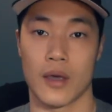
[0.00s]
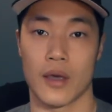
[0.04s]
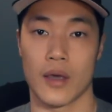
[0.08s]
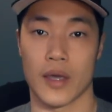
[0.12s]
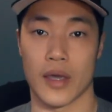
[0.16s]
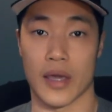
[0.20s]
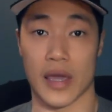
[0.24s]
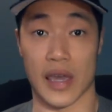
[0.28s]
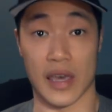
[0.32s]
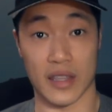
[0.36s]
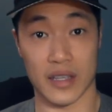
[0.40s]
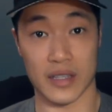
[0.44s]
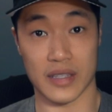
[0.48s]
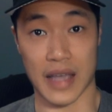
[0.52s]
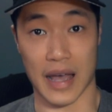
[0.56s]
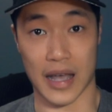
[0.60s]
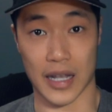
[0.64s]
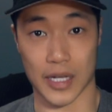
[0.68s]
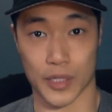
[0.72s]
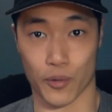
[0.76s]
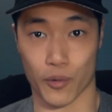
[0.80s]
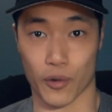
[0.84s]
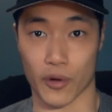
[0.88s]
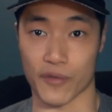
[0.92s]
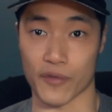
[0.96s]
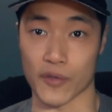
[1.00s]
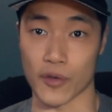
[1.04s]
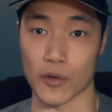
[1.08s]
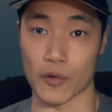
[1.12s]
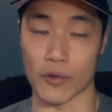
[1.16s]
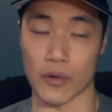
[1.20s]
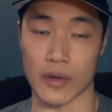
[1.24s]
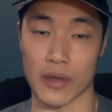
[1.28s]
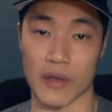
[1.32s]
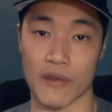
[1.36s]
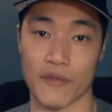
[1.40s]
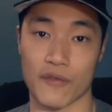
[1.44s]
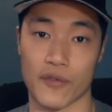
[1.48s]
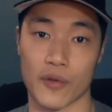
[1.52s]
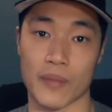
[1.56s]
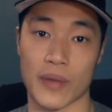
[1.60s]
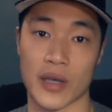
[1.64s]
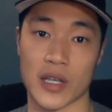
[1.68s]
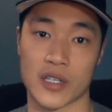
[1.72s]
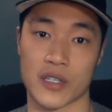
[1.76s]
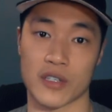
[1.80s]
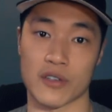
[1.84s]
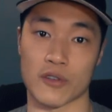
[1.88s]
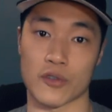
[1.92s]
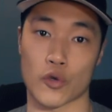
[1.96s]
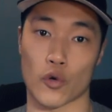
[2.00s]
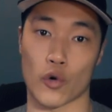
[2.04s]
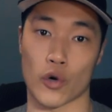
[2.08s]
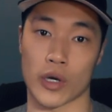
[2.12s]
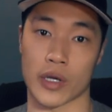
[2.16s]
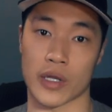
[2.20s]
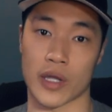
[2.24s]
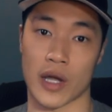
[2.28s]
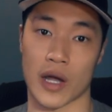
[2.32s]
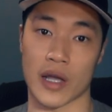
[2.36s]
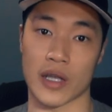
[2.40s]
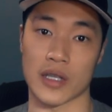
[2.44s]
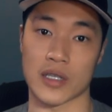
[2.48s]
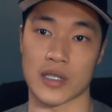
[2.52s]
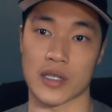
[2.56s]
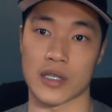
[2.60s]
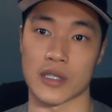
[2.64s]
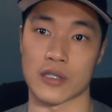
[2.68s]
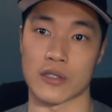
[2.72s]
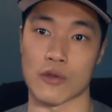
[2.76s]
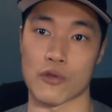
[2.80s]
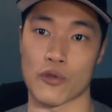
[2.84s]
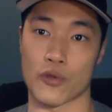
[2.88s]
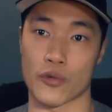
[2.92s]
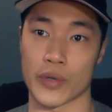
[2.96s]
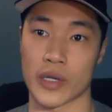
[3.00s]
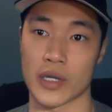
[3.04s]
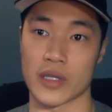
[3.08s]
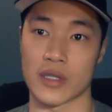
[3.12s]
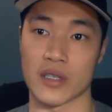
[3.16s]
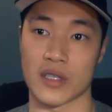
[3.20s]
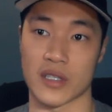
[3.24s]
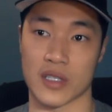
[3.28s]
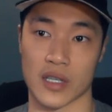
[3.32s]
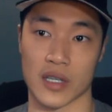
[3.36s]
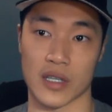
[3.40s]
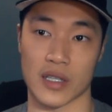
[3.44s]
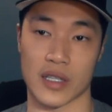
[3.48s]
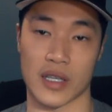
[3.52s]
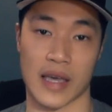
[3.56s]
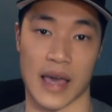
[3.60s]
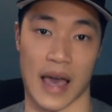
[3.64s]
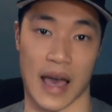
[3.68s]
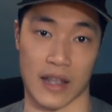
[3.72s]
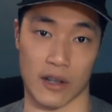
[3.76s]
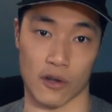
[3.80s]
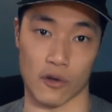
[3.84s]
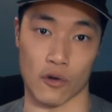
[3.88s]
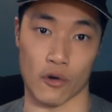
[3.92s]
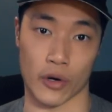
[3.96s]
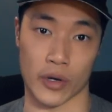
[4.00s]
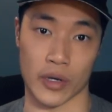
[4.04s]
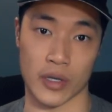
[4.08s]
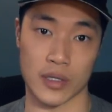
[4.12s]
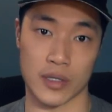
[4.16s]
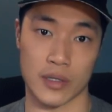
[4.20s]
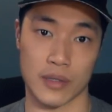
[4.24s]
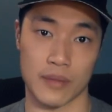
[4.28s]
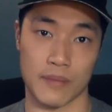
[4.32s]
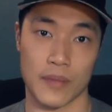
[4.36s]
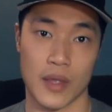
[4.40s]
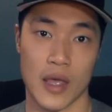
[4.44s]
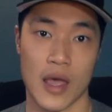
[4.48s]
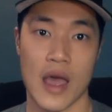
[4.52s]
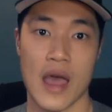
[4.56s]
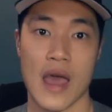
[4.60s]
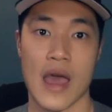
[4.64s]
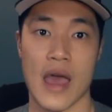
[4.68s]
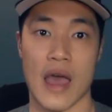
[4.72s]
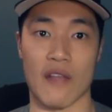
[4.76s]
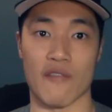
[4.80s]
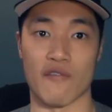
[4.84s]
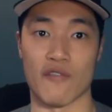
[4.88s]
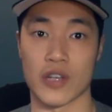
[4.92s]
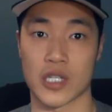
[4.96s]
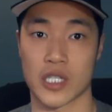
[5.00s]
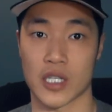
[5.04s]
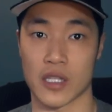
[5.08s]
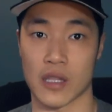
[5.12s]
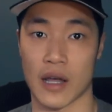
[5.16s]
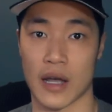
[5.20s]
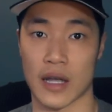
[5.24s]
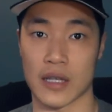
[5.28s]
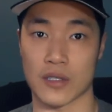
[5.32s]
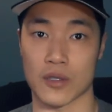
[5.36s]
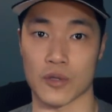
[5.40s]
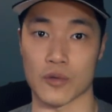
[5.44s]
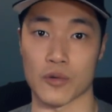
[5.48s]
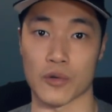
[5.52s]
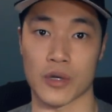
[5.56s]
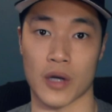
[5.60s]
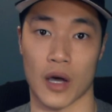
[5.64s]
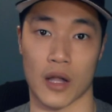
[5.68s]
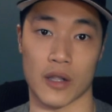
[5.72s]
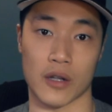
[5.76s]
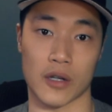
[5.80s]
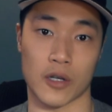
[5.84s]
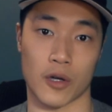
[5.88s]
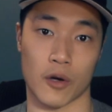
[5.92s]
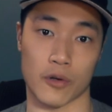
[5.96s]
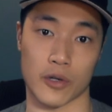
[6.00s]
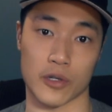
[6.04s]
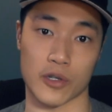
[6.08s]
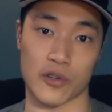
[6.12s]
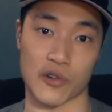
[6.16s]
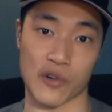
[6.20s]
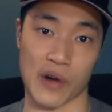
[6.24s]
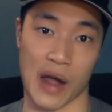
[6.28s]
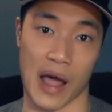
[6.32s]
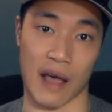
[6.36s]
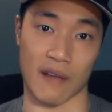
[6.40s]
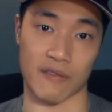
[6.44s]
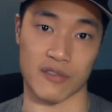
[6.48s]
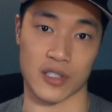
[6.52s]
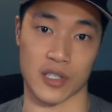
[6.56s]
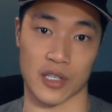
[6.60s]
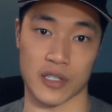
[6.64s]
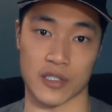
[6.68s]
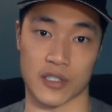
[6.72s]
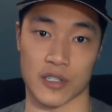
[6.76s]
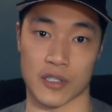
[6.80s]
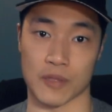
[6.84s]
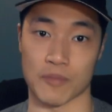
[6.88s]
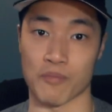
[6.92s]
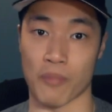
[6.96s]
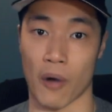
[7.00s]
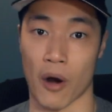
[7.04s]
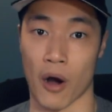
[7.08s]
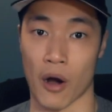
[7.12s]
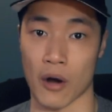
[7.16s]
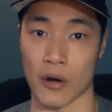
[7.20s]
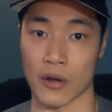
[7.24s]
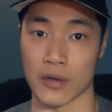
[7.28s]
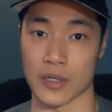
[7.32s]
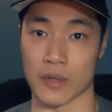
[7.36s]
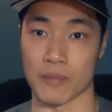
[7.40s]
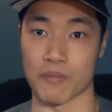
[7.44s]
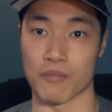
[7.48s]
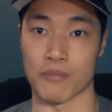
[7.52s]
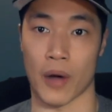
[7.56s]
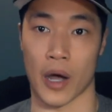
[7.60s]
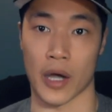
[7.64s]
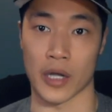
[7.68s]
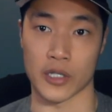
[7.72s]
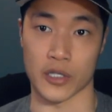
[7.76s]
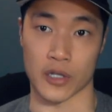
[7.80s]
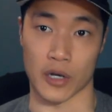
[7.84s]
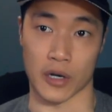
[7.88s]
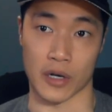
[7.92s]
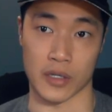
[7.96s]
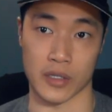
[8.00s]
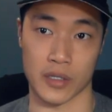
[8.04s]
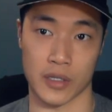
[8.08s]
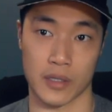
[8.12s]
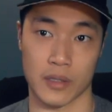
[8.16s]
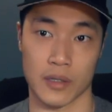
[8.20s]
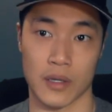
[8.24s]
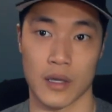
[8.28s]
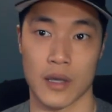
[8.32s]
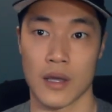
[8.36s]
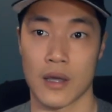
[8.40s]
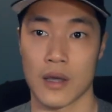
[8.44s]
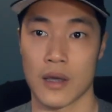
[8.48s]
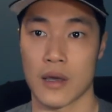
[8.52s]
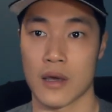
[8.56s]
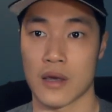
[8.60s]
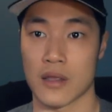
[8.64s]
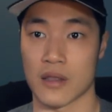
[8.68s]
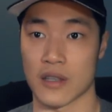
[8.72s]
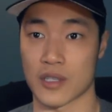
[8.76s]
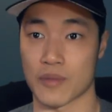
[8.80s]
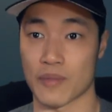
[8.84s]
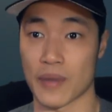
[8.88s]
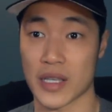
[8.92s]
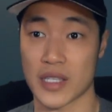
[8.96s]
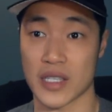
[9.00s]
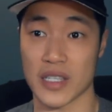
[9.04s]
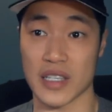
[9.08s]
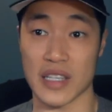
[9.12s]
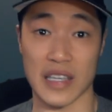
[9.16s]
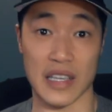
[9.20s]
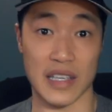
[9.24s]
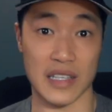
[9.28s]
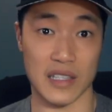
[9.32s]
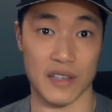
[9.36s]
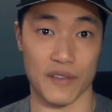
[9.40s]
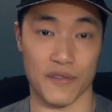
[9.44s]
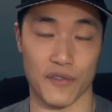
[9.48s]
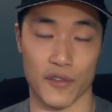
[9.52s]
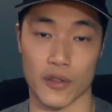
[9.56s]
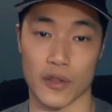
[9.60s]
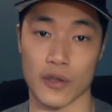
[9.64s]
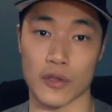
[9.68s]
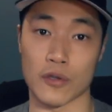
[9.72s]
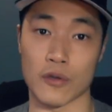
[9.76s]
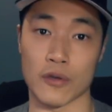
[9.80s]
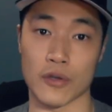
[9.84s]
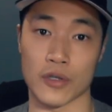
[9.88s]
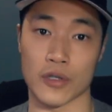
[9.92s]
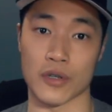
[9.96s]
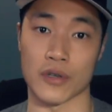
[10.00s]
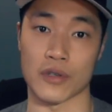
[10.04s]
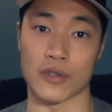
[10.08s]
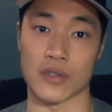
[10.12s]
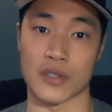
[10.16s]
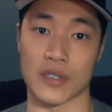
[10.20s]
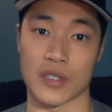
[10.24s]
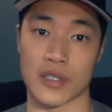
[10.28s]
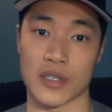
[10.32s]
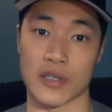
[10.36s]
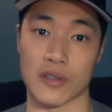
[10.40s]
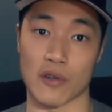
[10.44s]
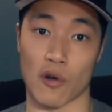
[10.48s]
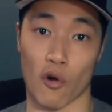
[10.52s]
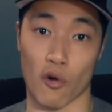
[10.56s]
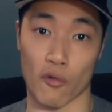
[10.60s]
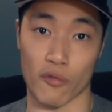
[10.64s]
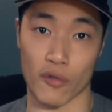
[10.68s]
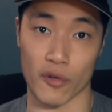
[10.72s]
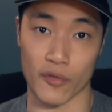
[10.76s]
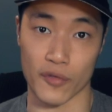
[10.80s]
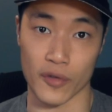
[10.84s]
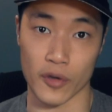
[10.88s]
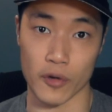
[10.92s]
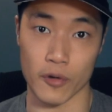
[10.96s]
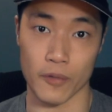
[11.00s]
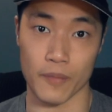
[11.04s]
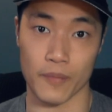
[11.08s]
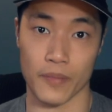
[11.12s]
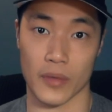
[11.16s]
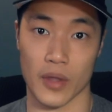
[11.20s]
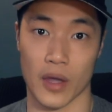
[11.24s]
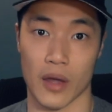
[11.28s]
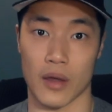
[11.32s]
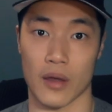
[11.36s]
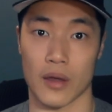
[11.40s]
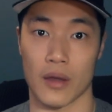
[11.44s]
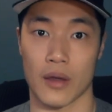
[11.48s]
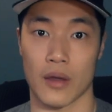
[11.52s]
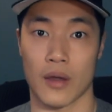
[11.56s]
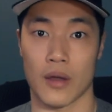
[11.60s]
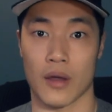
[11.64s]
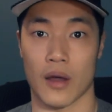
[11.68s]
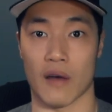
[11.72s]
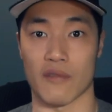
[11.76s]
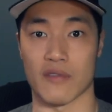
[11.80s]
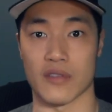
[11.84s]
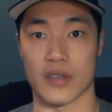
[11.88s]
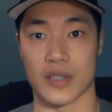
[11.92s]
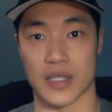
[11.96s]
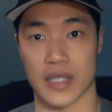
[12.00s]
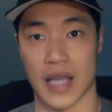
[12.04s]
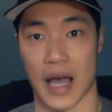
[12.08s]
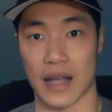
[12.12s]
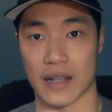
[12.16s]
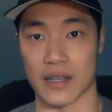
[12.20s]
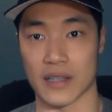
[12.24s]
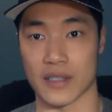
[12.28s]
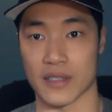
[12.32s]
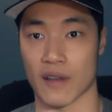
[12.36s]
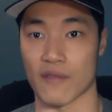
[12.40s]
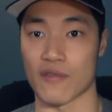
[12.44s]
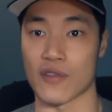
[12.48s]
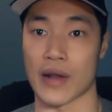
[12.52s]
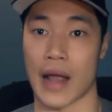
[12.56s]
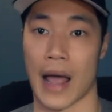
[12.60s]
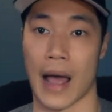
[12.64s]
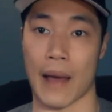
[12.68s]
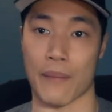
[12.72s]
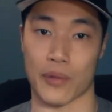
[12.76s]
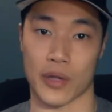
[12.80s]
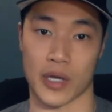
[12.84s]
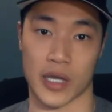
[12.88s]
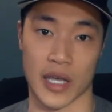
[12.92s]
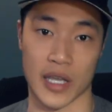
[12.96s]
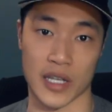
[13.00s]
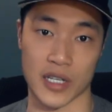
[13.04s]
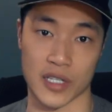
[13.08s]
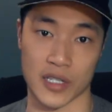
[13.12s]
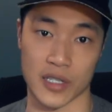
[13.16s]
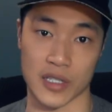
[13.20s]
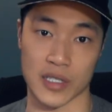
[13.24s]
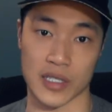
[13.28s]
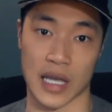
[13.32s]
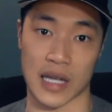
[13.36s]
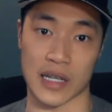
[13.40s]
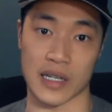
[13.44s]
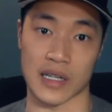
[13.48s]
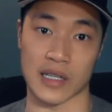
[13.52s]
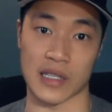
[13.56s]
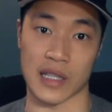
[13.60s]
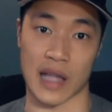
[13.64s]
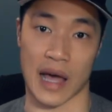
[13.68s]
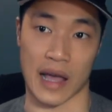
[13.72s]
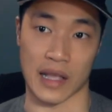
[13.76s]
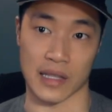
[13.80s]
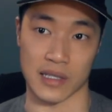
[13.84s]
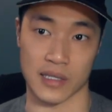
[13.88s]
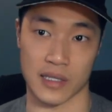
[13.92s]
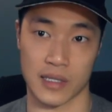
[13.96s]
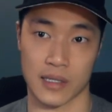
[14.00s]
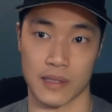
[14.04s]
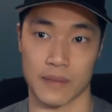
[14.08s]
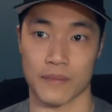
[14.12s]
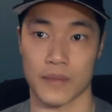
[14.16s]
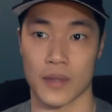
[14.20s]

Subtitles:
In the dashboard view, information is organized into 3 distinct categories and visualized through color-coded graphs such as bars and pie charts. This makes it easy for the user to see an overview of the status of their applications at a glance.